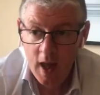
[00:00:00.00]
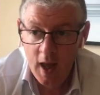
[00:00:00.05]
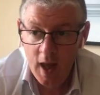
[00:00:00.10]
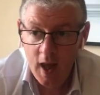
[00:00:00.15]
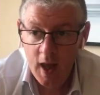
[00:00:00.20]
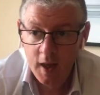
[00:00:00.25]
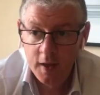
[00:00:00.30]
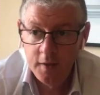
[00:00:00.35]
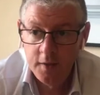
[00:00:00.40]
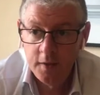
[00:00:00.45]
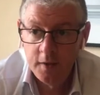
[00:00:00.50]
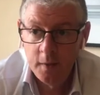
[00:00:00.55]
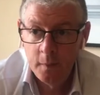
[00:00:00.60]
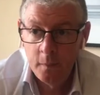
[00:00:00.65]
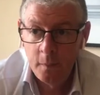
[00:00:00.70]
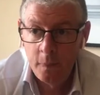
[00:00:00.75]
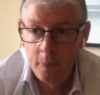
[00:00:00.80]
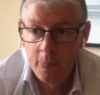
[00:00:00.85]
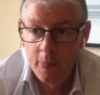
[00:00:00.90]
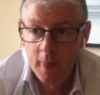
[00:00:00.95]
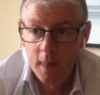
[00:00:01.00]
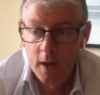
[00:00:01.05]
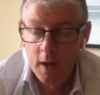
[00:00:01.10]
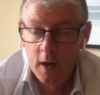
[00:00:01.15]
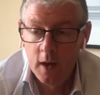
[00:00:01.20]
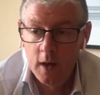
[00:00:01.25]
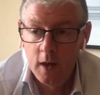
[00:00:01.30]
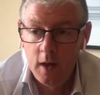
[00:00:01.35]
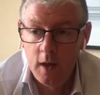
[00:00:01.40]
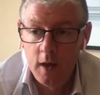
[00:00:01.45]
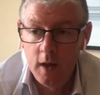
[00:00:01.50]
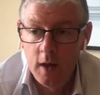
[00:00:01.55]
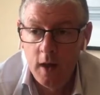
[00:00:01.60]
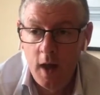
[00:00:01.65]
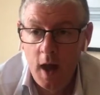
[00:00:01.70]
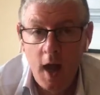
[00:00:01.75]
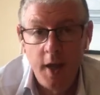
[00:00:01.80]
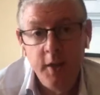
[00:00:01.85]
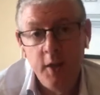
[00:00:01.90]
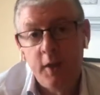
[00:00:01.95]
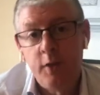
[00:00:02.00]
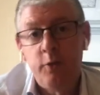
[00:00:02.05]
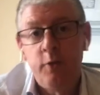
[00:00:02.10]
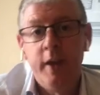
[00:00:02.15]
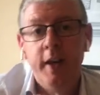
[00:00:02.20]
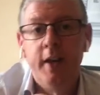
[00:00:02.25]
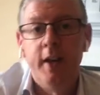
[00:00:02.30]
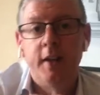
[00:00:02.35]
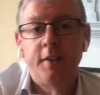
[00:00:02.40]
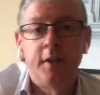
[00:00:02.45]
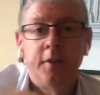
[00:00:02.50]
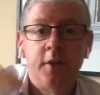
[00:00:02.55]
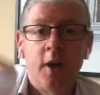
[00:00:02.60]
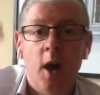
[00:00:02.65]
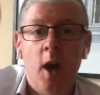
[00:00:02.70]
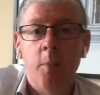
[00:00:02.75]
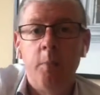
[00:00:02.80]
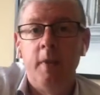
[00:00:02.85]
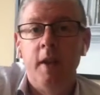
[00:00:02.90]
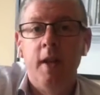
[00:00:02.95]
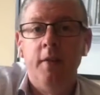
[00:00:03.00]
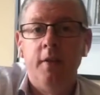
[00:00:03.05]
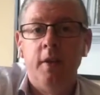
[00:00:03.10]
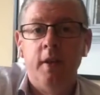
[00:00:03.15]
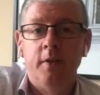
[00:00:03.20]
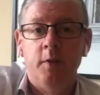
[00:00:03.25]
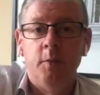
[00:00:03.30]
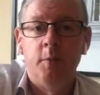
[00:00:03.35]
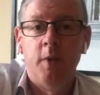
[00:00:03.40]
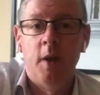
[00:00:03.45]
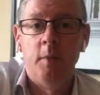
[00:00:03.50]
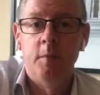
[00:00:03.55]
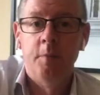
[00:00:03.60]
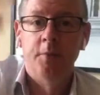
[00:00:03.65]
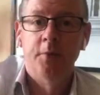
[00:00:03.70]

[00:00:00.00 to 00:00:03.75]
And you create it at the top level of a problem.